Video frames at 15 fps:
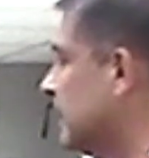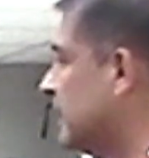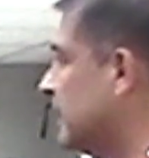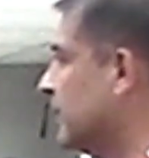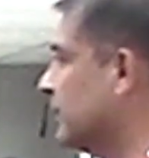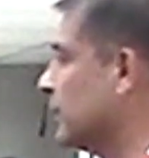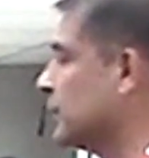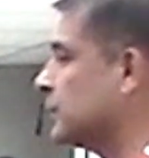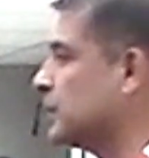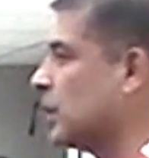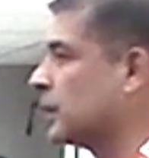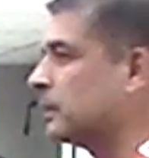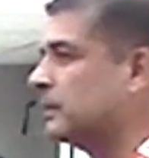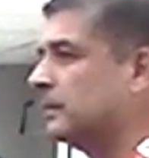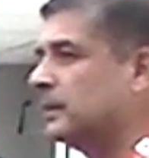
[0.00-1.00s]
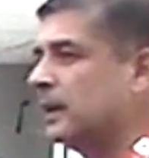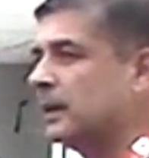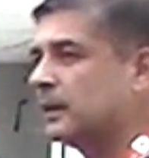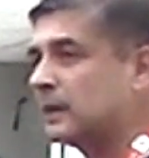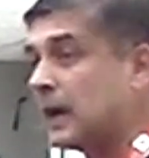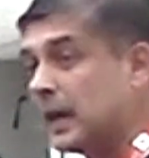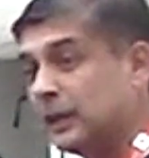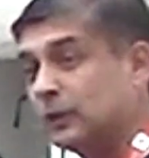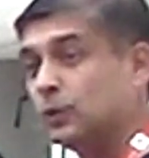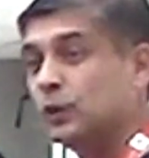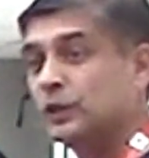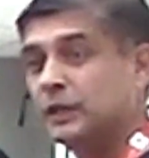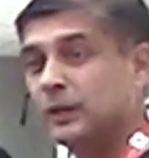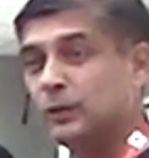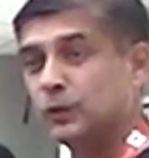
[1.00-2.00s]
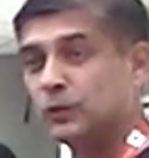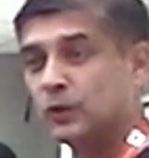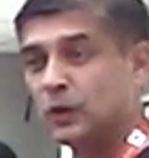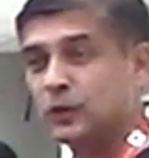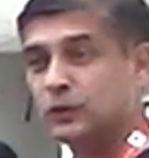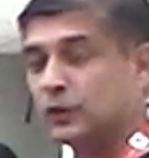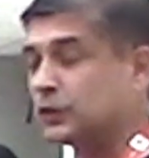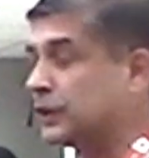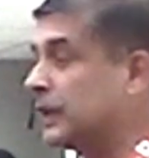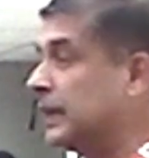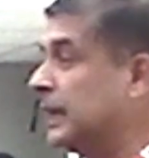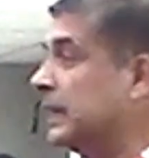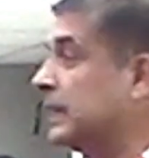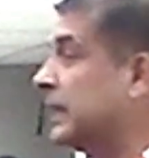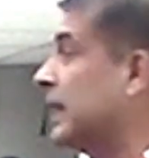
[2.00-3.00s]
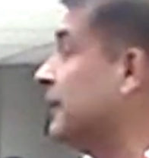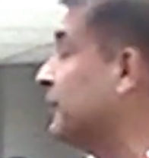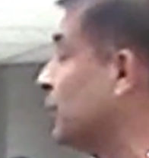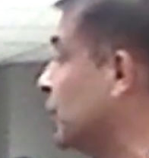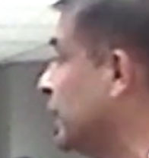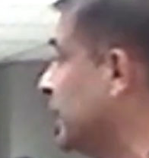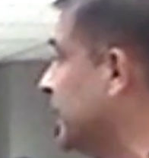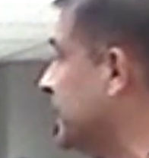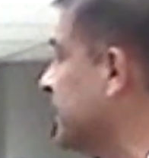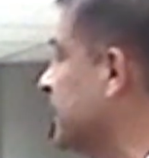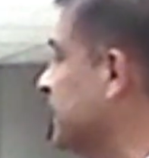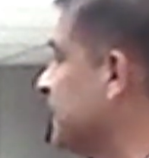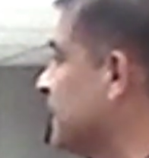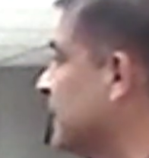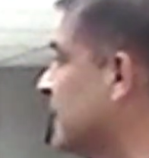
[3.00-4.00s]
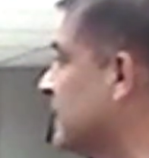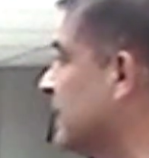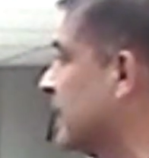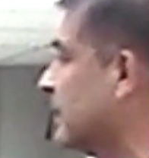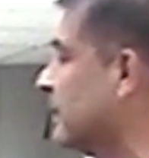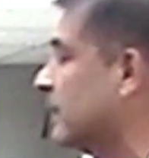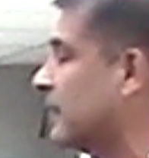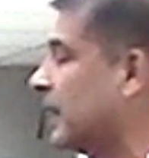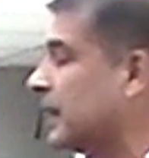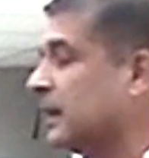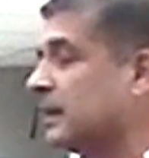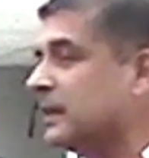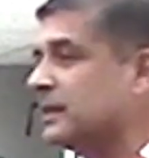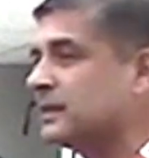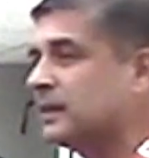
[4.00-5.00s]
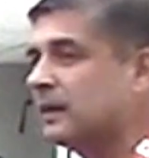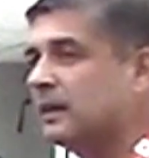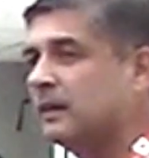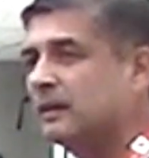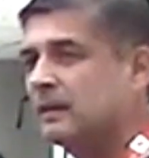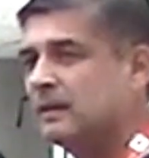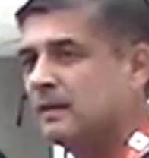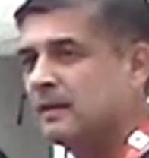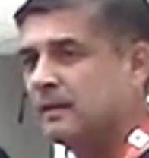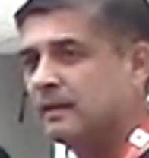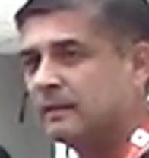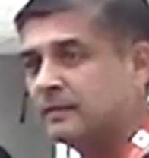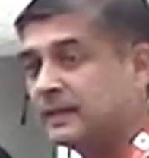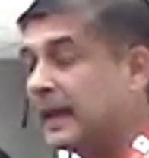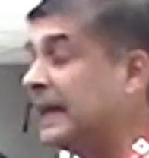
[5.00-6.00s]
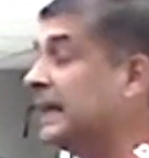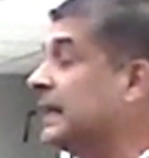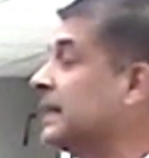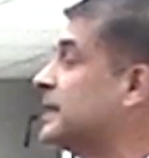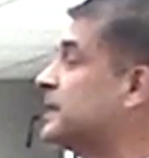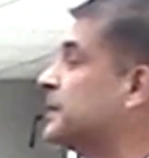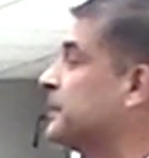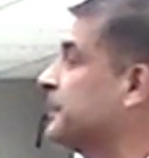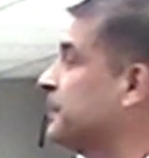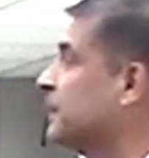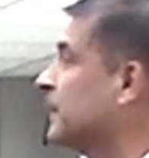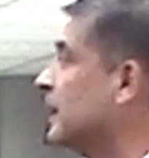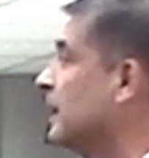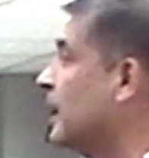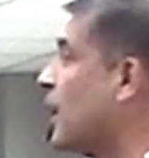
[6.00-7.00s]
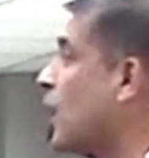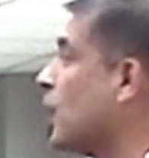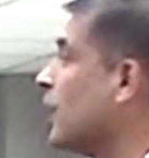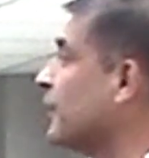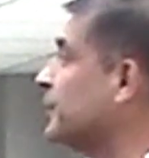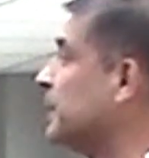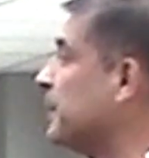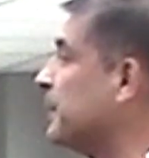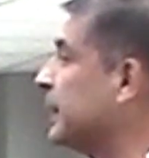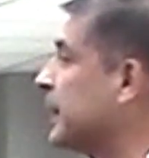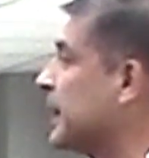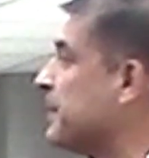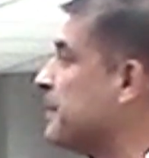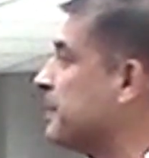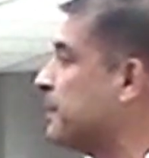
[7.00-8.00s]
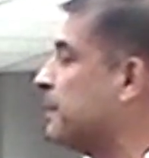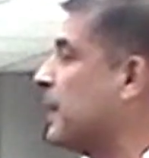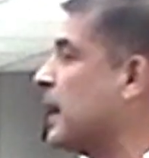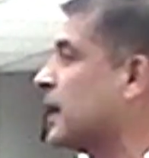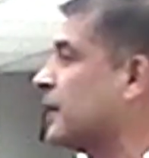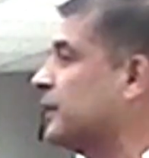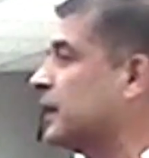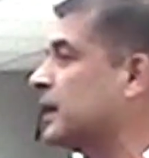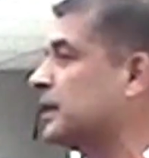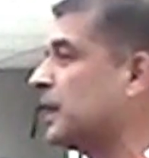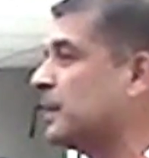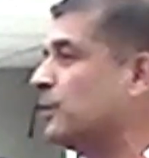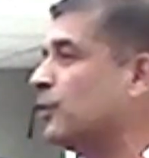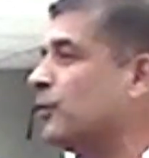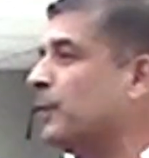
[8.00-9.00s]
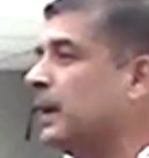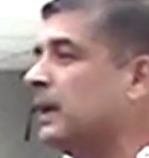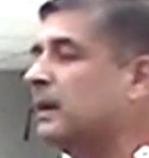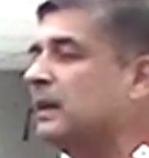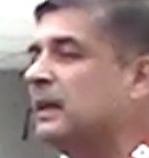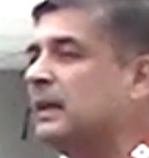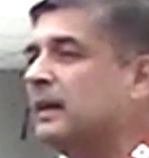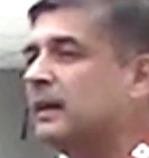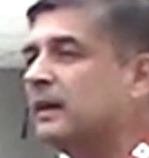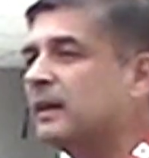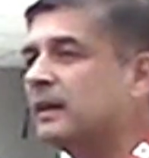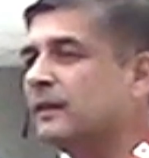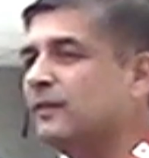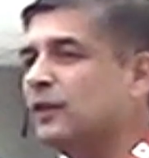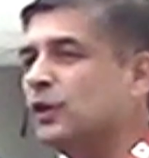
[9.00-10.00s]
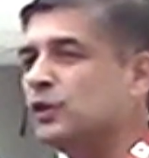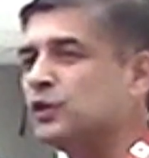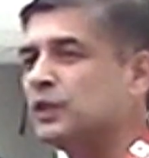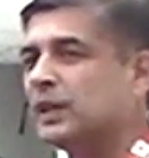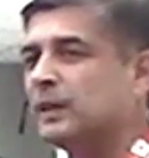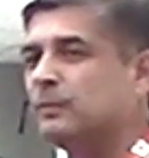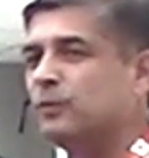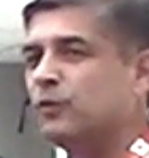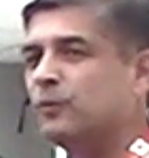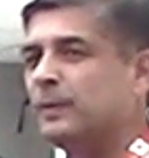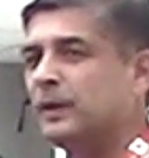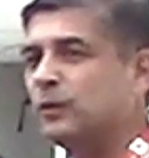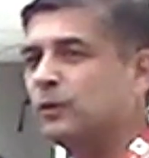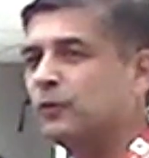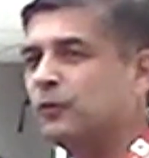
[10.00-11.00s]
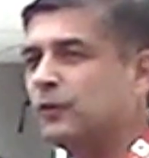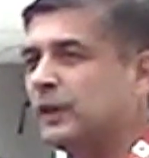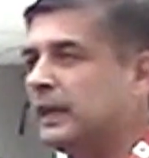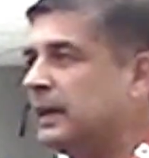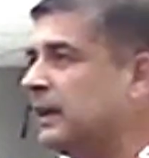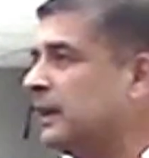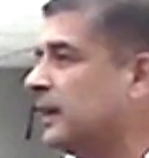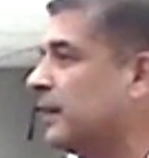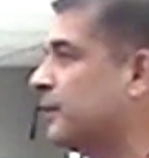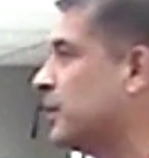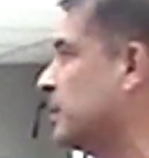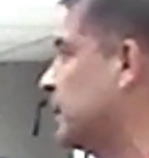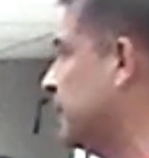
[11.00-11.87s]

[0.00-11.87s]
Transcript: It was Dr. Khankhoje who also studied in California, the agricultural scientist. All of them became part of the Gadar movement, a revolutionary movement to free India from the